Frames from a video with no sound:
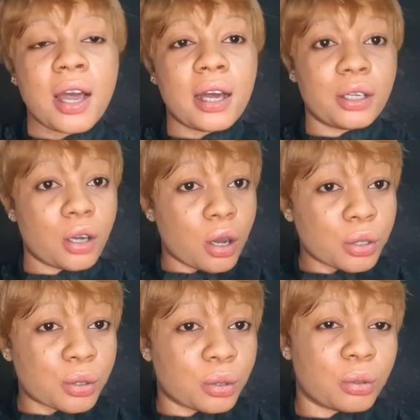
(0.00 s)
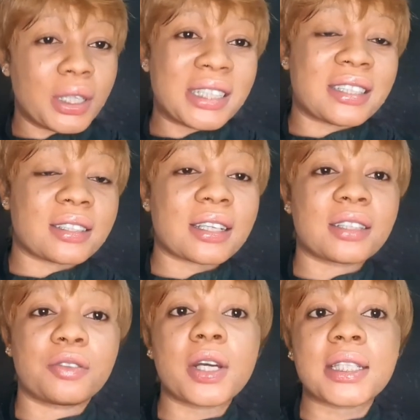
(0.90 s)
and also it is
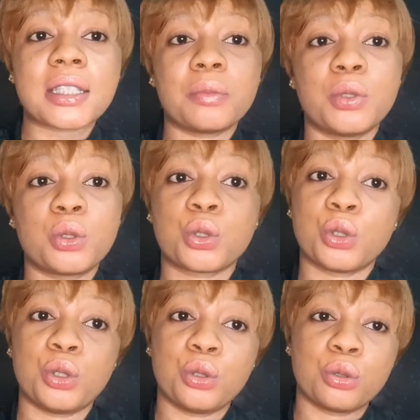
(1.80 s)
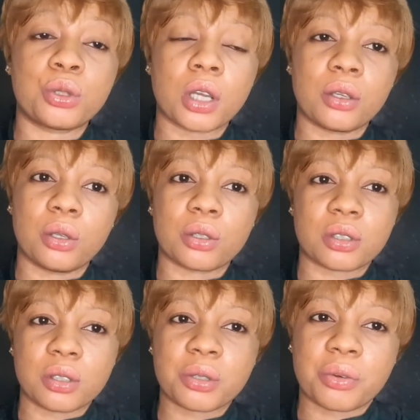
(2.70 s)
advisable to use your
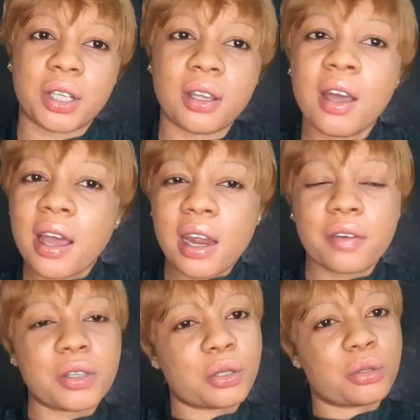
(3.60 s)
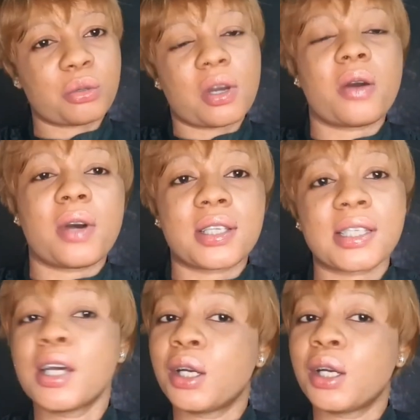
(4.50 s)
sunscreen every 2 hours.